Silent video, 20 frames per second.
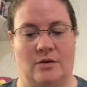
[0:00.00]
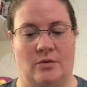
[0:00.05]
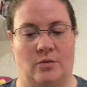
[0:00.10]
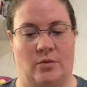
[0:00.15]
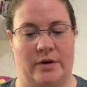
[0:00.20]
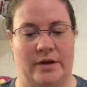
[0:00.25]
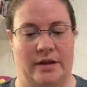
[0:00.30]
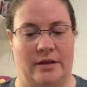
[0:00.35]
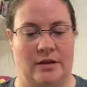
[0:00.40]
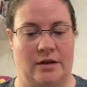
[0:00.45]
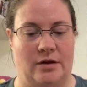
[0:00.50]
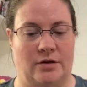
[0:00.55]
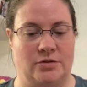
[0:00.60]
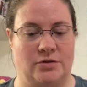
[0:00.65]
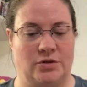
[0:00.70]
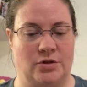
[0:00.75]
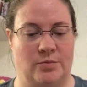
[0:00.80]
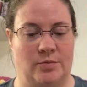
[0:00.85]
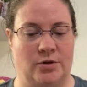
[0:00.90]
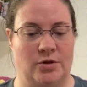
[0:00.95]
when they're
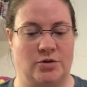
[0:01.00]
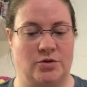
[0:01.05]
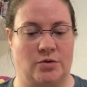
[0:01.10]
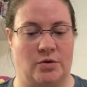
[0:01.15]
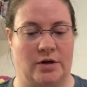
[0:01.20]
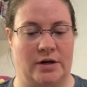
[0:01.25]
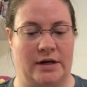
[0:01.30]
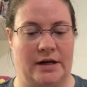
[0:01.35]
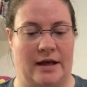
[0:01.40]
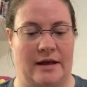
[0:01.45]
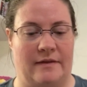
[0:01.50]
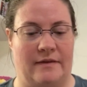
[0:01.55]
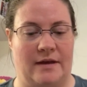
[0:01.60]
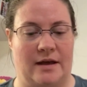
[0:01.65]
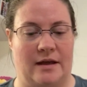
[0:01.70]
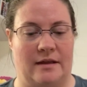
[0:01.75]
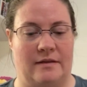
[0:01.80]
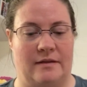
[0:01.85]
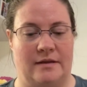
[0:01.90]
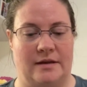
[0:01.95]
super short, and then